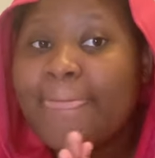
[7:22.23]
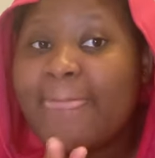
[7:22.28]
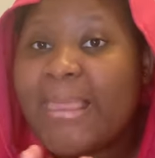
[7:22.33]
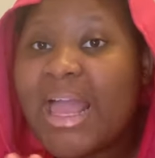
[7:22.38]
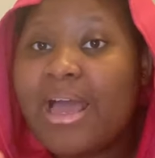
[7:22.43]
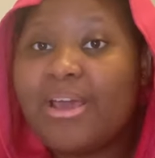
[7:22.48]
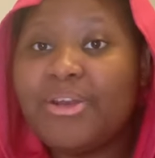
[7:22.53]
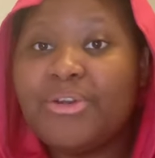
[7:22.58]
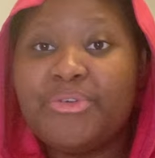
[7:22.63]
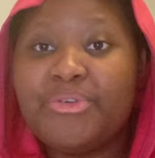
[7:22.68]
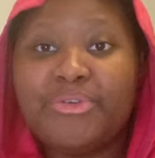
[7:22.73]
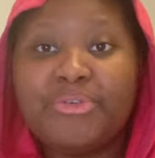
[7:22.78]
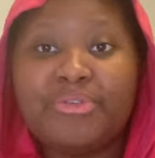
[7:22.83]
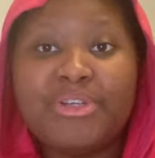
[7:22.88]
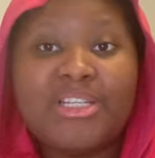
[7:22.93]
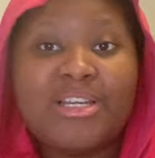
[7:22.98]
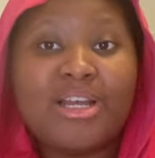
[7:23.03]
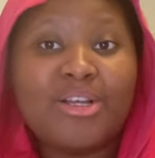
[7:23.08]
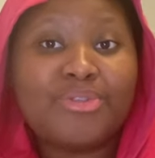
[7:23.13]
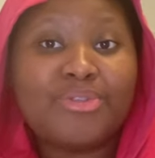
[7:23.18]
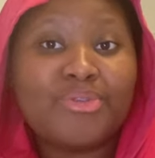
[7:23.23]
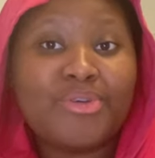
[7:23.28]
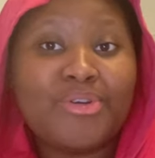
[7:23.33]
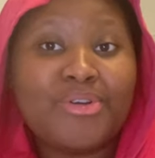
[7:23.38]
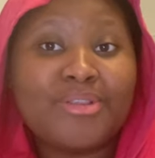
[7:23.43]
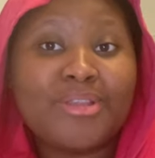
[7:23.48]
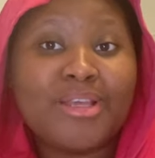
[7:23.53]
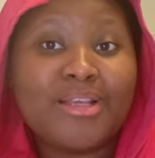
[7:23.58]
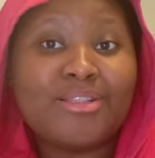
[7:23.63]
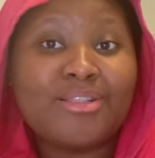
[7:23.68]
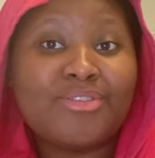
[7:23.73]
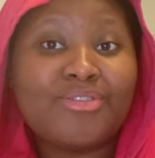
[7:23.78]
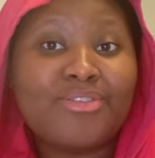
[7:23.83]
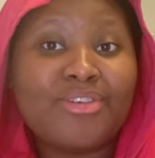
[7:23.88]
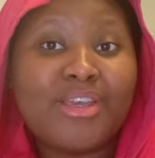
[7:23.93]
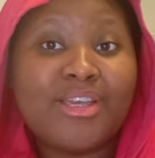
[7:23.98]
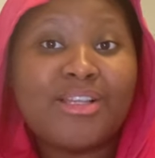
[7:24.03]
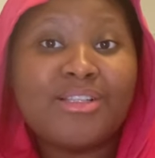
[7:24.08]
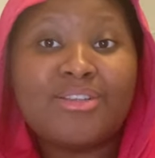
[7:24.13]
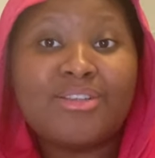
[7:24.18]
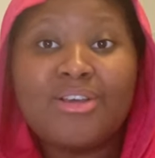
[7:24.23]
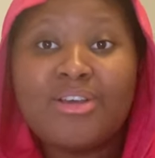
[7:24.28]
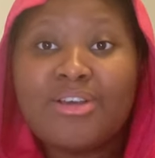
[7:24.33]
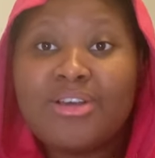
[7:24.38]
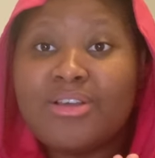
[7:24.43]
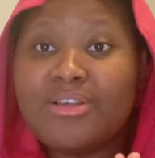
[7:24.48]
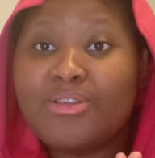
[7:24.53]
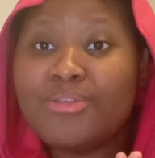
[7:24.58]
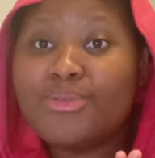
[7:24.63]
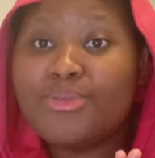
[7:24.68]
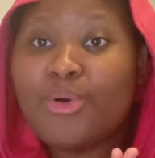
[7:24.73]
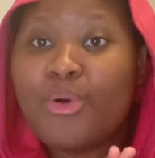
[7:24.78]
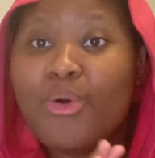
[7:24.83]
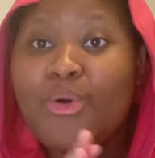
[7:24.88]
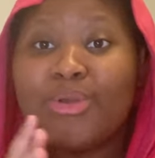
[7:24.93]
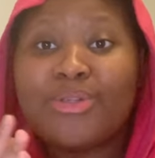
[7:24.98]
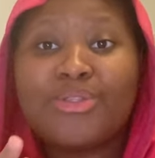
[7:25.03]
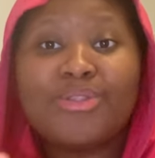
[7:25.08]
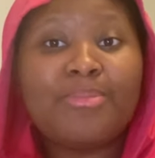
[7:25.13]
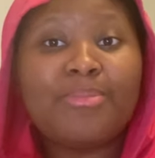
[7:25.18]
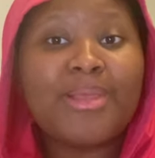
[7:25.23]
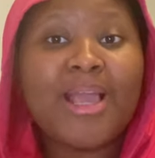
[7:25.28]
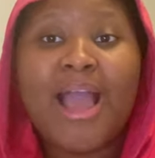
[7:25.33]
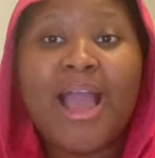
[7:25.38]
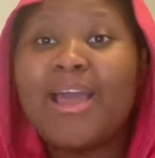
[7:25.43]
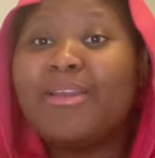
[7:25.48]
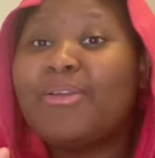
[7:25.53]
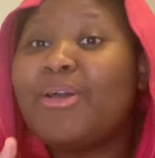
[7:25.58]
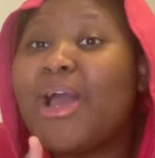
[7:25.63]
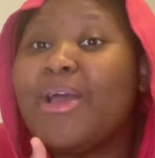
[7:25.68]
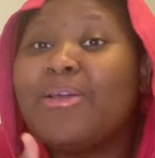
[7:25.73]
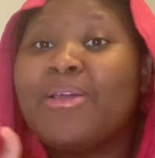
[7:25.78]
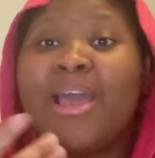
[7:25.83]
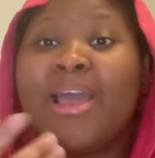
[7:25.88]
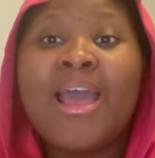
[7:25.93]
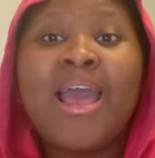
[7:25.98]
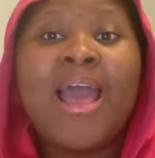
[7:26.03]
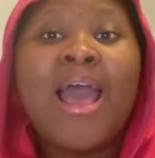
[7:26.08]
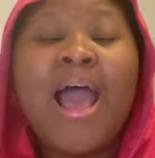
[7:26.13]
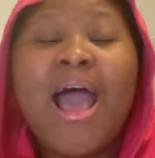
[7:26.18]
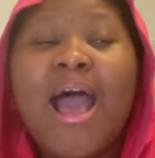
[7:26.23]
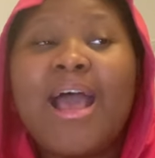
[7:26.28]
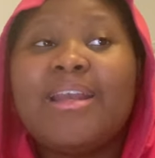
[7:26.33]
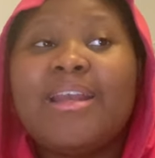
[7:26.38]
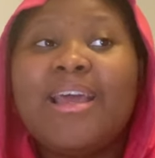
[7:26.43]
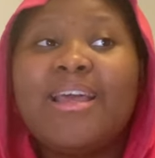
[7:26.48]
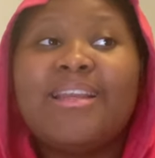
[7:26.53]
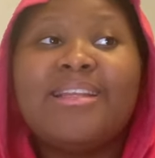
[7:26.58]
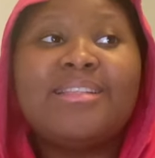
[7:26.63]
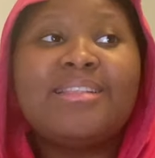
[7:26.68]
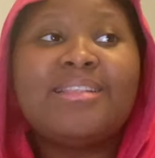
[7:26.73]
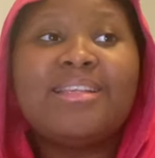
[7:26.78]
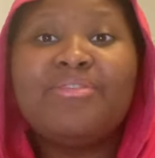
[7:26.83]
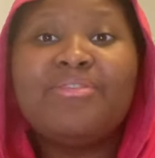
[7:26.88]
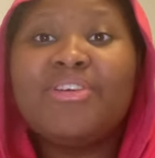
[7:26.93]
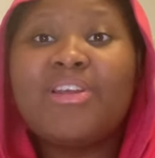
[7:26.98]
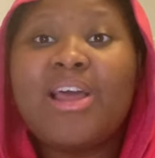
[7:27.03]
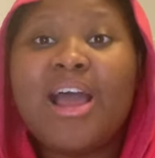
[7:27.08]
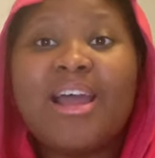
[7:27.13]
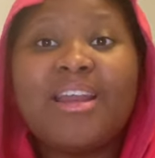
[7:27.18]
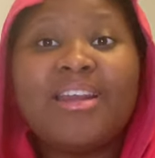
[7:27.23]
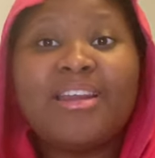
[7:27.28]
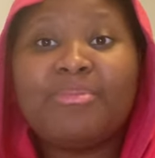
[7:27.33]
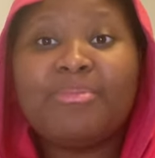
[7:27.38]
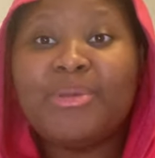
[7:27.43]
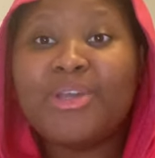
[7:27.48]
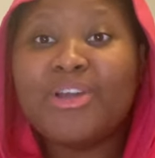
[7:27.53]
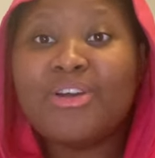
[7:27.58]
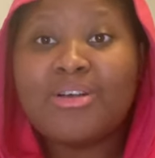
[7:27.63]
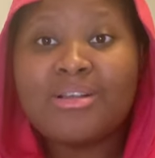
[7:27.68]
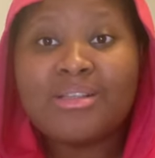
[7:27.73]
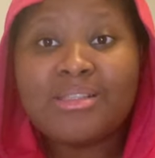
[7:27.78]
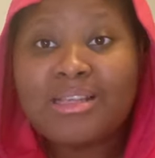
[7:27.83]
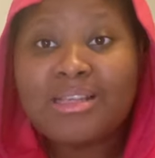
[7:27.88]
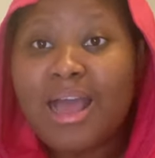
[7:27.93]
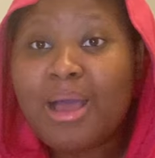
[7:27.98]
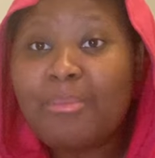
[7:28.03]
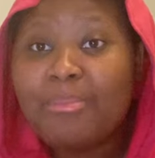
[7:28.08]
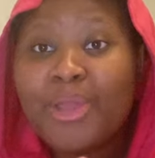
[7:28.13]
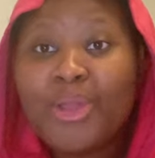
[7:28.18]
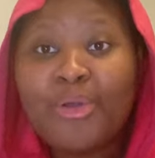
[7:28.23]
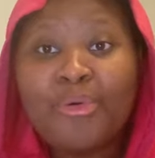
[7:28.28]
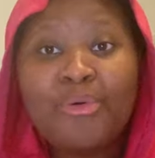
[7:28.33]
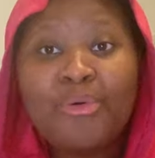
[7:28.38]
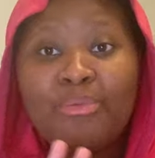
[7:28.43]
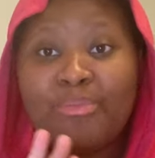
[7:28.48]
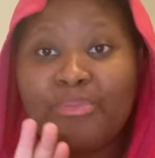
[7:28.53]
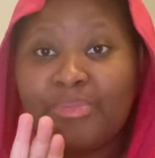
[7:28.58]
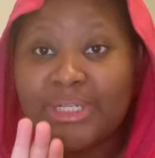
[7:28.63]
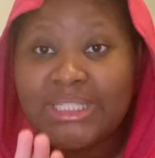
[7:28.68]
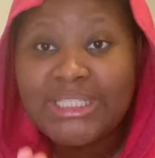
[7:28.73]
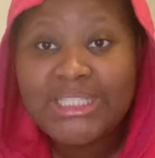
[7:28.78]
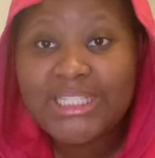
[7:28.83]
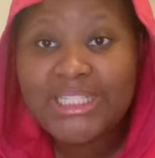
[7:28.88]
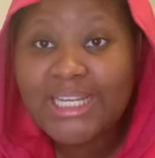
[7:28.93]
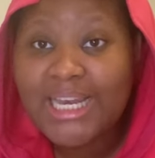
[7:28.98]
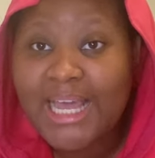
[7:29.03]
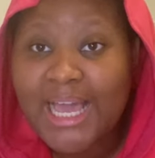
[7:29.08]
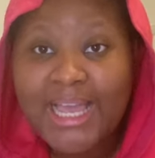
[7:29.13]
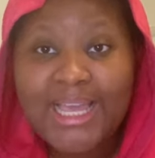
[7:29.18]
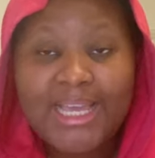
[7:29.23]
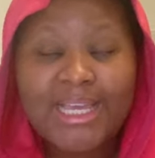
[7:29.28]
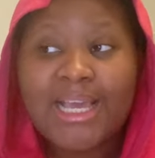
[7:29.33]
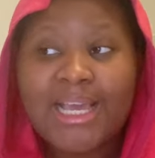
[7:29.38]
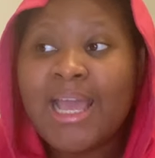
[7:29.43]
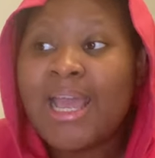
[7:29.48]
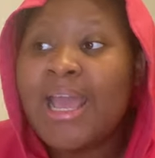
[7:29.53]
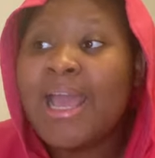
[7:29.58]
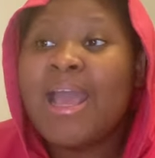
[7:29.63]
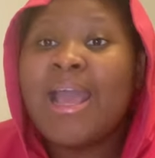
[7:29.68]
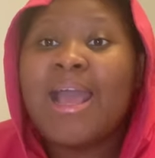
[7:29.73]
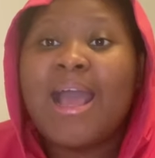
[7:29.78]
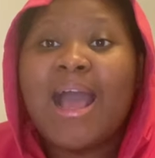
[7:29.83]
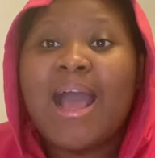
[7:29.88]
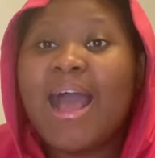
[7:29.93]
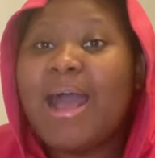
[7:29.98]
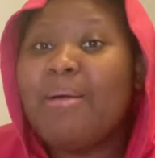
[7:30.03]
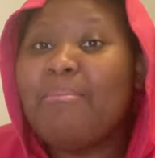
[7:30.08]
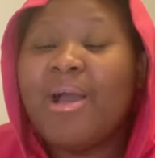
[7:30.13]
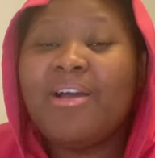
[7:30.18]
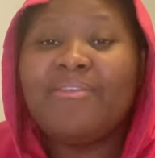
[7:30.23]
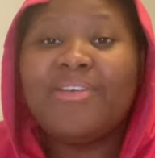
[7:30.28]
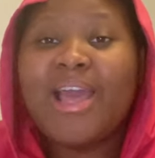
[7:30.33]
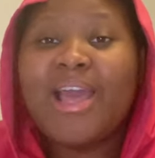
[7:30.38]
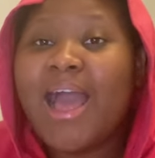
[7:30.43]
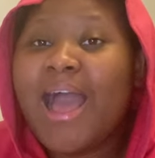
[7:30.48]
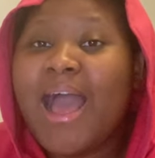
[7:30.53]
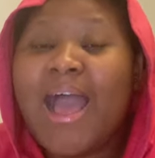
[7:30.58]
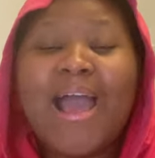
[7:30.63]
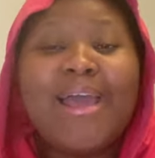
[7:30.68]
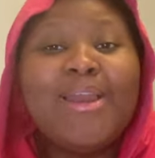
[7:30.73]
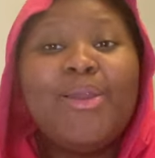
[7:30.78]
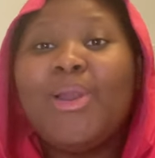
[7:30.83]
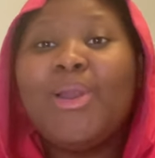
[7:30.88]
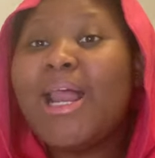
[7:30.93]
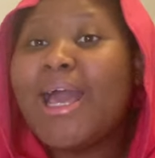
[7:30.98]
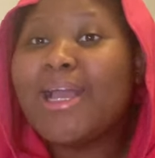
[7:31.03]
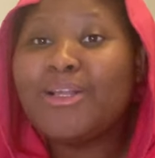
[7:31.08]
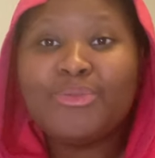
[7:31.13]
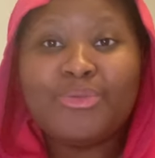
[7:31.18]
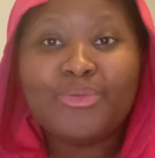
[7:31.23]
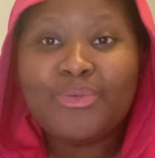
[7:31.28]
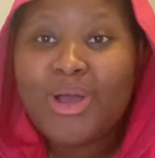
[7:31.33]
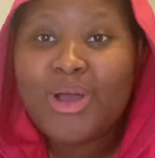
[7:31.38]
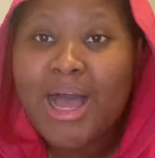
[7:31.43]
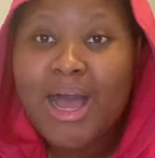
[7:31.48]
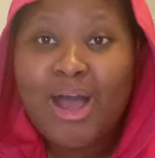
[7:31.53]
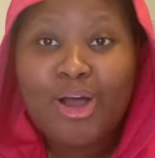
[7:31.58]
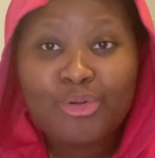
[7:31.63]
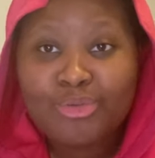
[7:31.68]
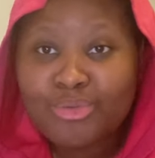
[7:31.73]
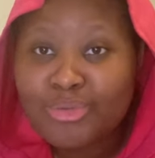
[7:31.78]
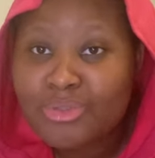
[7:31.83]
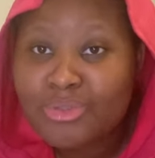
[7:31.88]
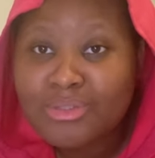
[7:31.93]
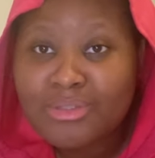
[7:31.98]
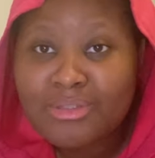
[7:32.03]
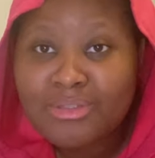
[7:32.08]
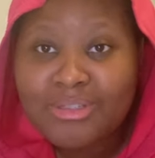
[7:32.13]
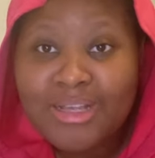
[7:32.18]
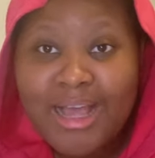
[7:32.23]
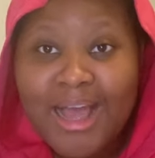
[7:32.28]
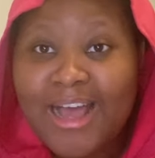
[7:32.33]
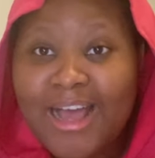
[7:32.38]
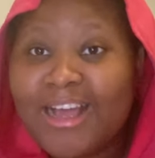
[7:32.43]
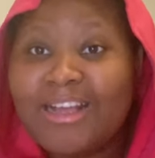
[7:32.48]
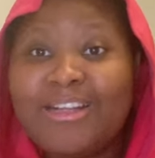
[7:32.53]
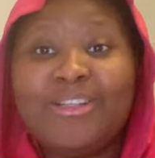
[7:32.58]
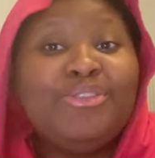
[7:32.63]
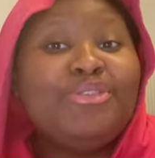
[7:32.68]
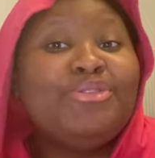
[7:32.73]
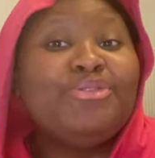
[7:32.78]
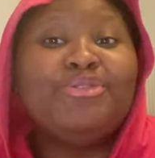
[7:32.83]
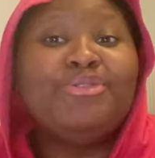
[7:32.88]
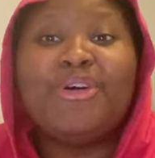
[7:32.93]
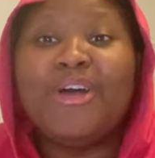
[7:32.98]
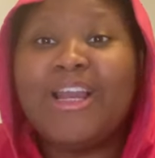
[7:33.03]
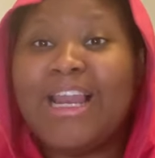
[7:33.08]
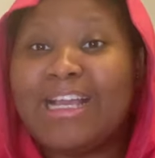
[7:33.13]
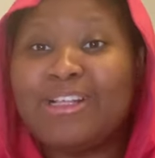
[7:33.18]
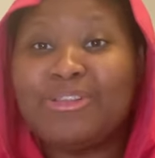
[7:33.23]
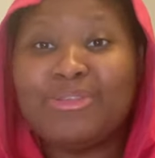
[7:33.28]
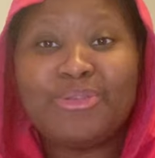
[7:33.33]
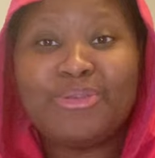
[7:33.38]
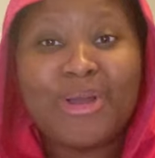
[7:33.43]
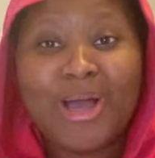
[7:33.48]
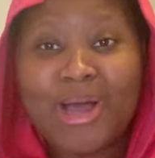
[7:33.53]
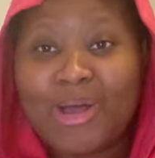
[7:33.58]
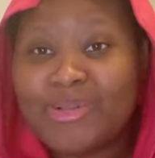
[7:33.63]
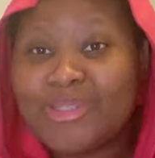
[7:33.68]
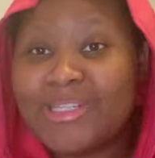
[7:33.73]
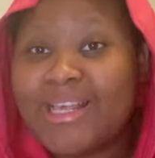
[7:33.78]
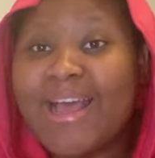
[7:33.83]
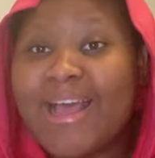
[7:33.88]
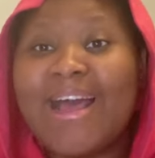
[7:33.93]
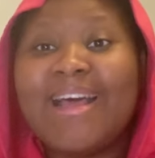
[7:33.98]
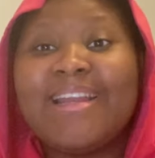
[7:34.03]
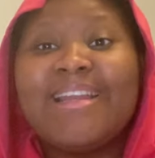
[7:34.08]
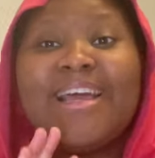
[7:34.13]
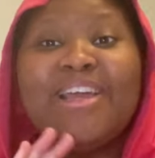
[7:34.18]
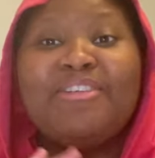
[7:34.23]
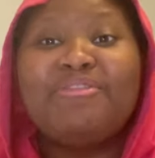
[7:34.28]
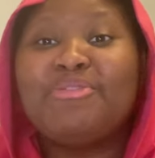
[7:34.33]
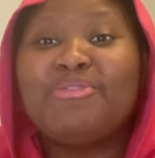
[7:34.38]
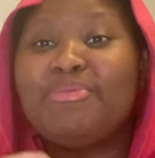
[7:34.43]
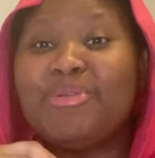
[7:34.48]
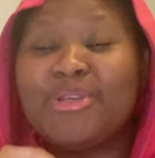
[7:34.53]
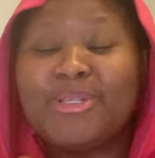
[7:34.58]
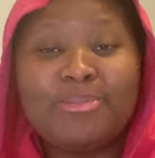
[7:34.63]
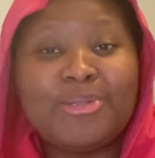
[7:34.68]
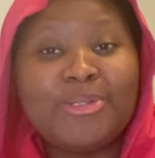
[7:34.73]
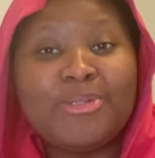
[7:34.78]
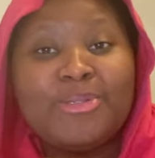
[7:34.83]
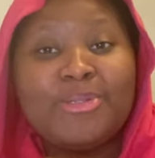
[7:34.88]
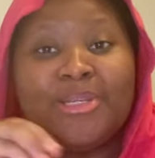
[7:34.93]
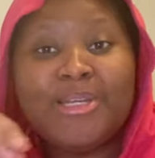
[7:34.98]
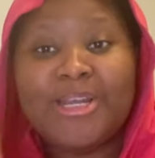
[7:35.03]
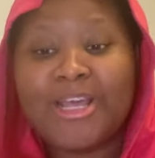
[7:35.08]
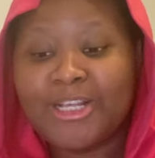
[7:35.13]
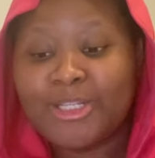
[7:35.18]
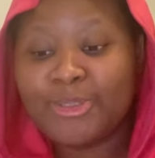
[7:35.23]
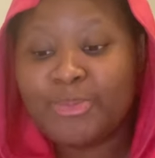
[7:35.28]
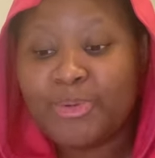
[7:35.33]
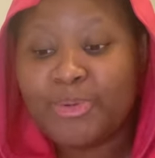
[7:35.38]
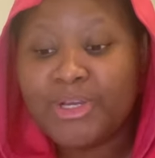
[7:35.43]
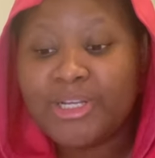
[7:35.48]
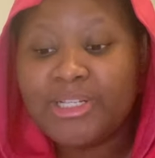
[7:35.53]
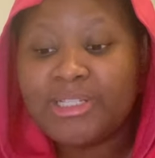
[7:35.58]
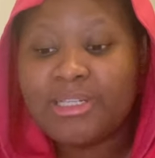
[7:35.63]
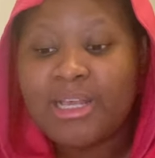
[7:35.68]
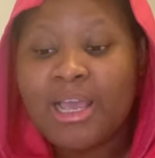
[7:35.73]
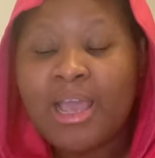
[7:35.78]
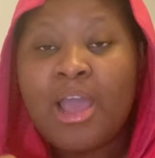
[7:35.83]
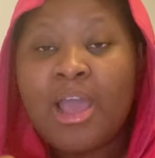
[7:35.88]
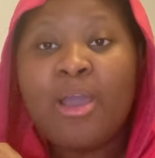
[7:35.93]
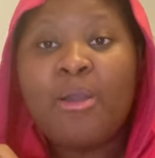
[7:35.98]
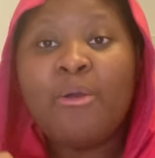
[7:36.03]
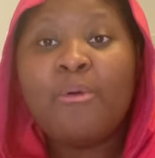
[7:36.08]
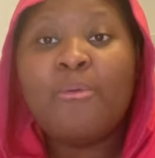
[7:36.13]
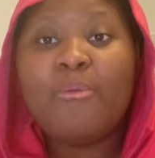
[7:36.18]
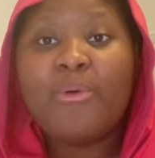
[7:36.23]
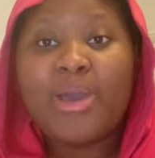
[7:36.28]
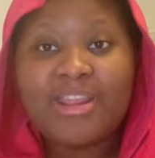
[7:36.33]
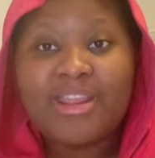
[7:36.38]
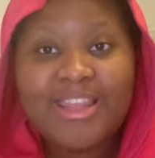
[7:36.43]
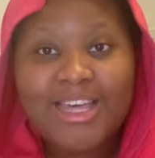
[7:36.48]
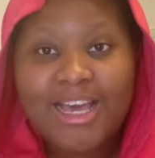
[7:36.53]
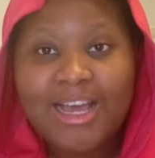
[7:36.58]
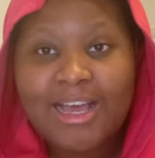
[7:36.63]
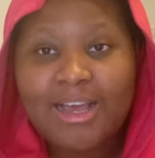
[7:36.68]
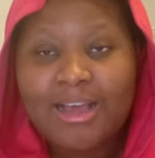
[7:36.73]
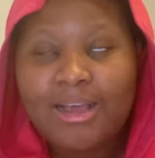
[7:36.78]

I don't know, reach out to content creators or something. And then it's even harder because I'm a homebody. Like, I don't like to go out. I do not like to go out. And that even brings me to the next point, weather.